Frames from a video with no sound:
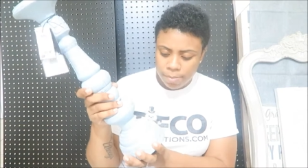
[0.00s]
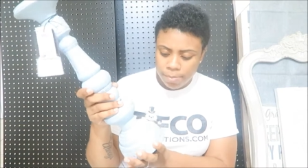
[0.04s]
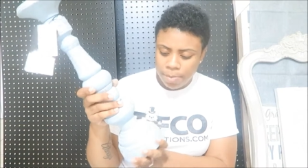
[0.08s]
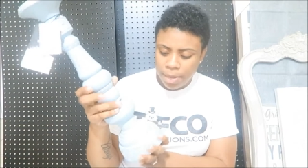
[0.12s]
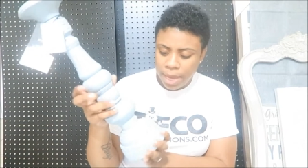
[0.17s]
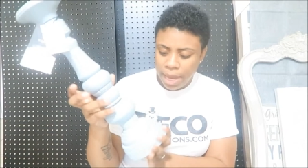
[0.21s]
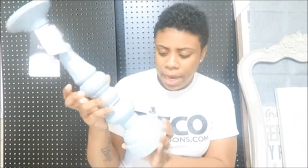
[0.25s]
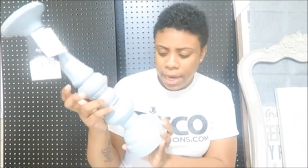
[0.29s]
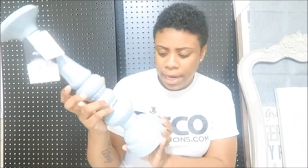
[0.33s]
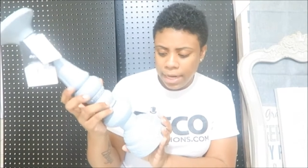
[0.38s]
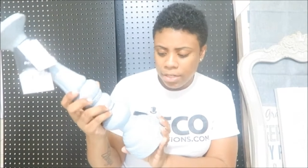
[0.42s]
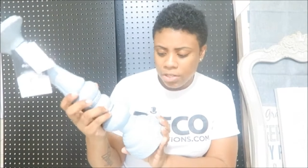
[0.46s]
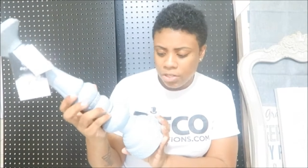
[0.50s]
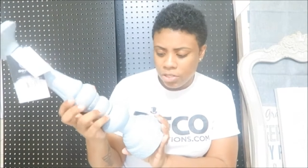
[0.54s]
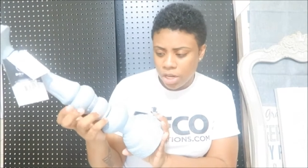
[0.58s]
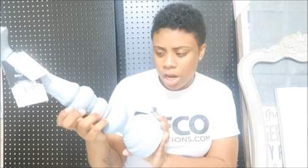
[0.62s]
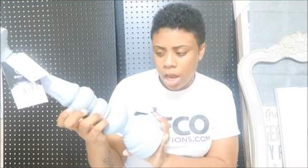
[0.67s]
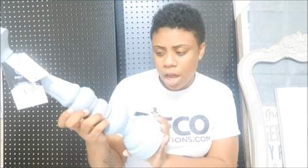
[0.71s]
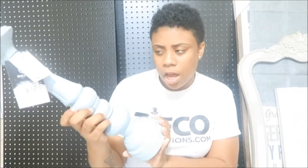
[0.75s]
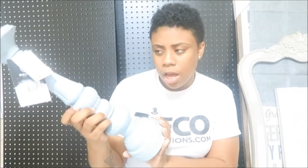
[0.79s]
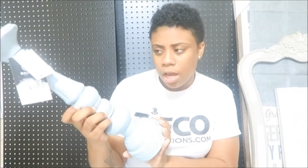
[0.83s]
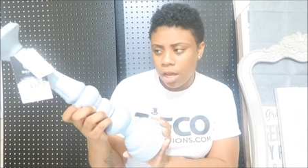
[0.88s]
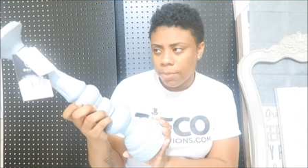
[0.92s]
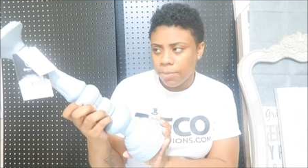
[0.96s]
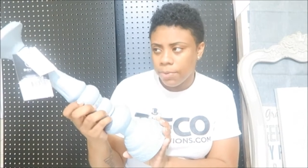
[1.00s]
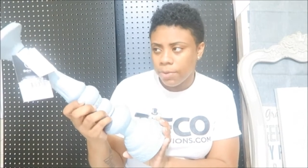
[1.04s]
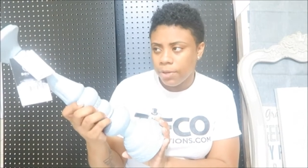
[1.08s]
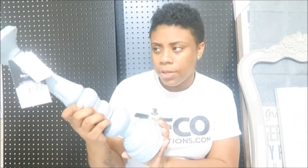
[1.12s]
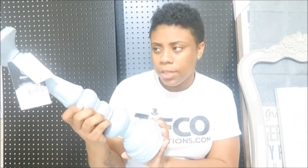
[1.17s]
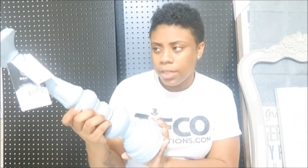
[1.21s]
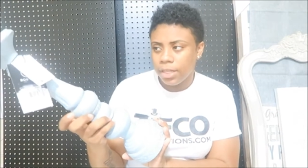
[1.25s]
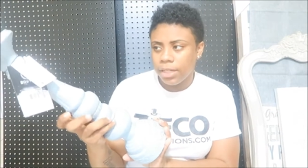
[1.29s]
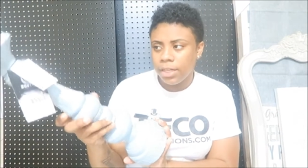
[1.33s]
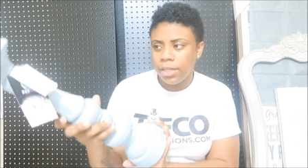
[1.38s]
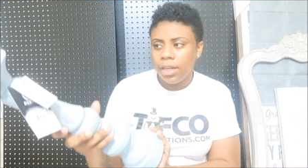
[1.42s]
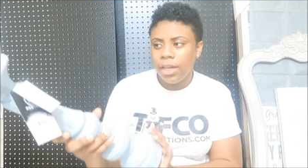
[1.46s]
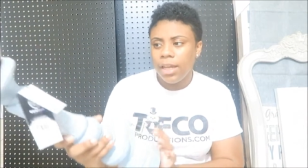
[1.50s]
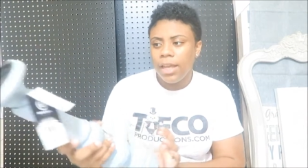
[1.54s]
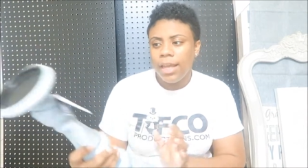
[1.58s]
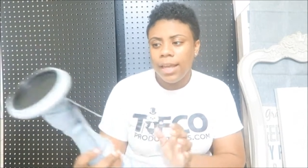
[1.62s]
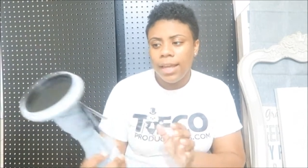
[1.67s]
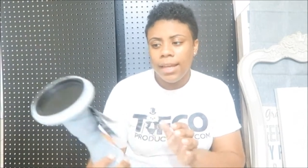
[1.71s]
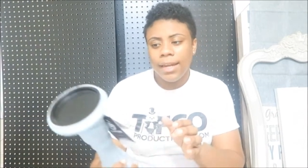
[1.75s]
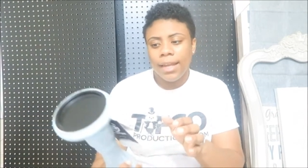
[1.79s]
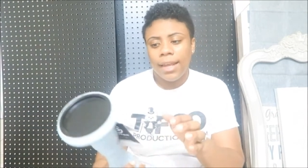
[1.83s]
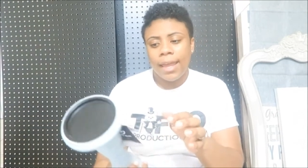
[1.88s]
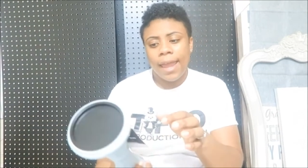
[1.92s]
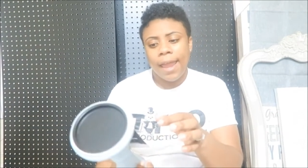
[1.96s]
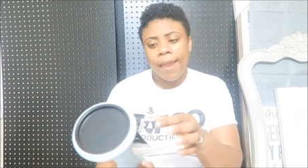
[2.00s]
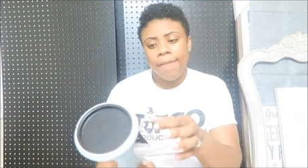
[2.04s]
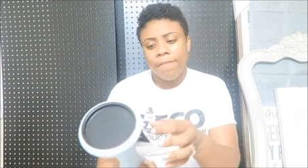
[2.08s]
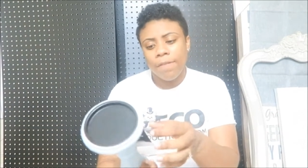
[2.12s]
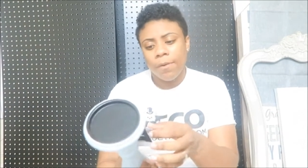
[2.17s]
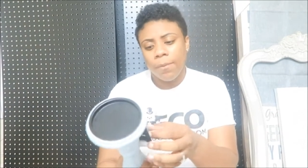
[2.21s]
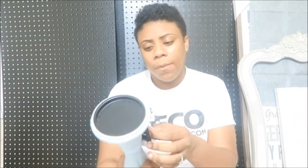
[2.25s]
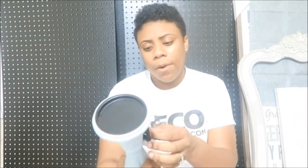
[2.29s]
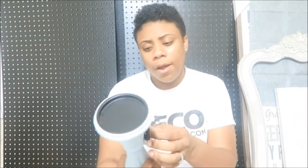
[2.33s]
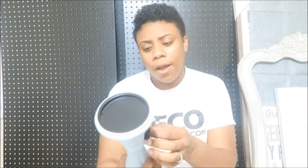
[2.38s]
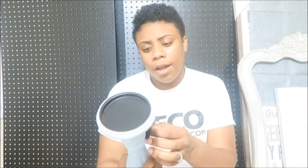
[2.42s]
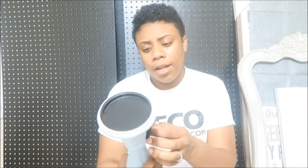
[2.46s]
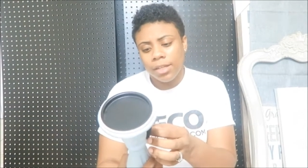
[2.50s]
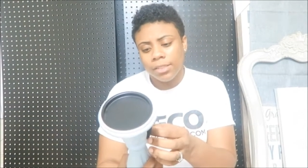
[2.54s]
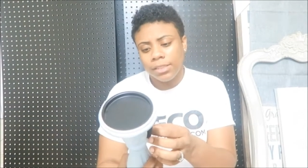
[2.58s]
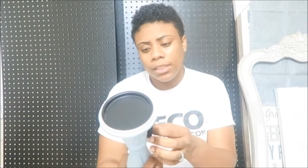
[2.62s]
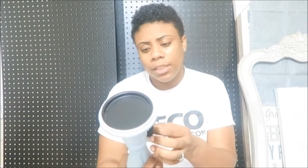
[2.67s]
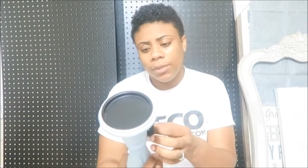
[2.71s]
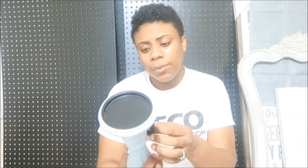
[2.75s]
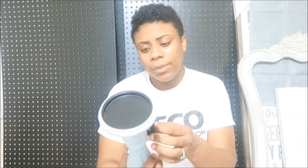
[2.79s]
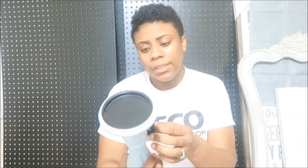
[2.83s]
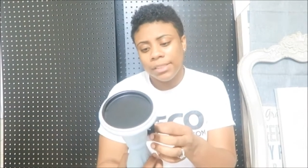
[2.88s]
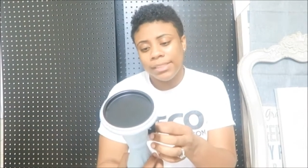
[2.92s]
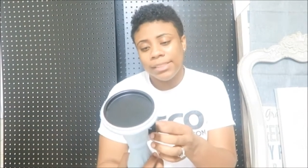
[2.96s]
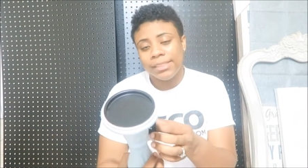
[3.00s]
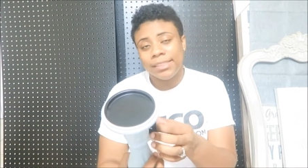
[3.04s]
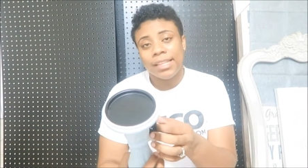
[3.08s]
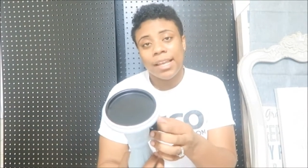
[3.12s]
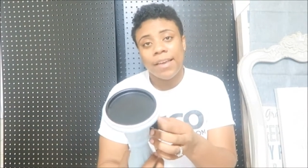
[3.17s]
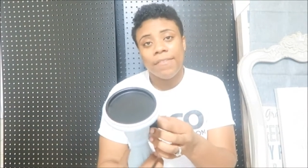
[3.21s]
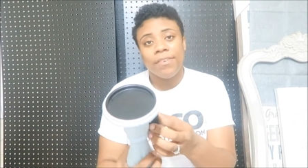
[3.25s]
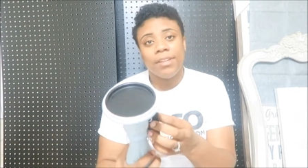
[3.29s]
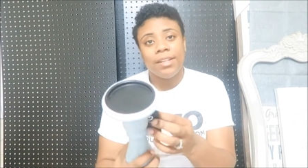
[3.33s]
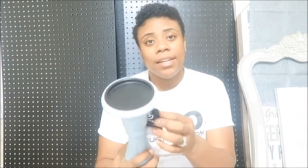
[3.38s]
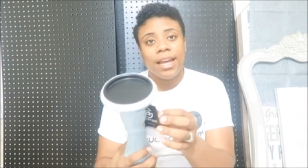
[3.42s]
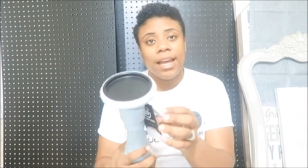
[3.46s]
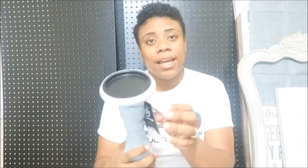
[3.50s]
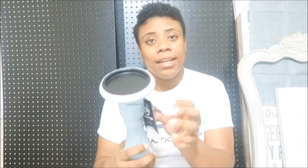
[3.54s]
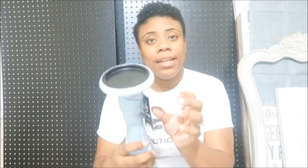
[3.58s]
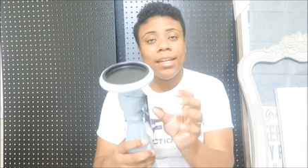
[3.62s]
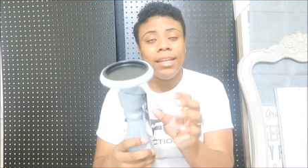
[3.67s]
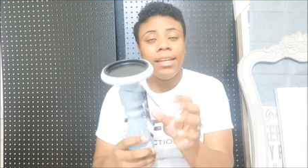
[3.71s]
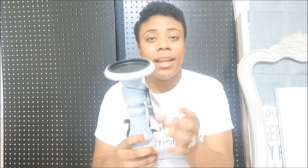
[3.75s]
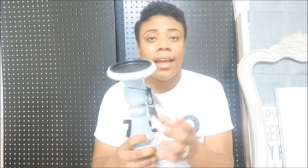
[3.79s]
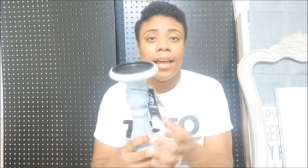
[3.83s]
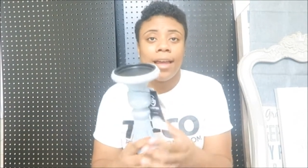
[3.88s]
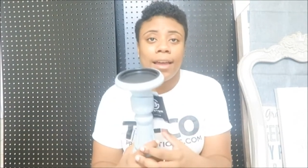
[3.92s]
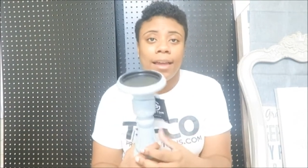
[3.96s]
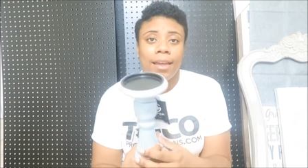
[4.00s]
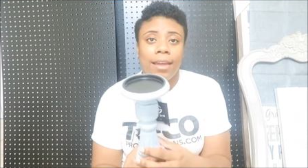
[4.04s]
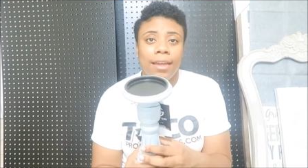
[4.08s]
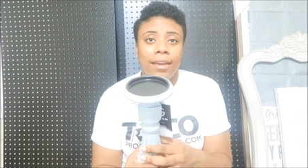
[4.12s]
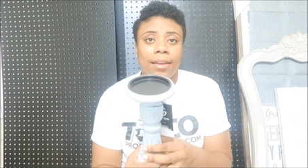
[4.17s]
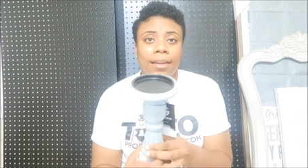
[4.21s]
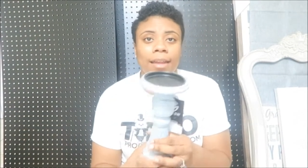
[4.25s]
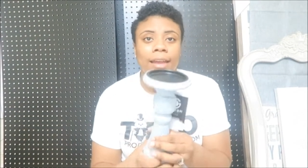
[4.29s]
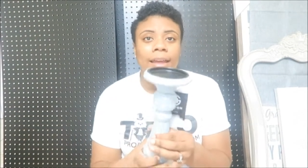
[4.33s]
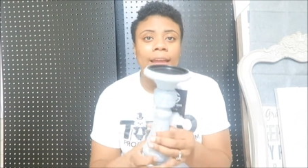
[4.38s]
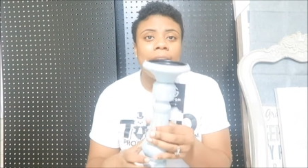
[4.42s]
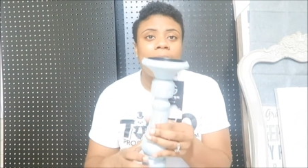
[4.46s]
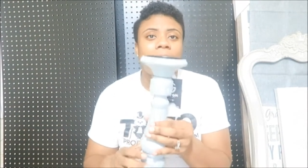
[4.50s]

paint job on it and it came from Ross it was $7.99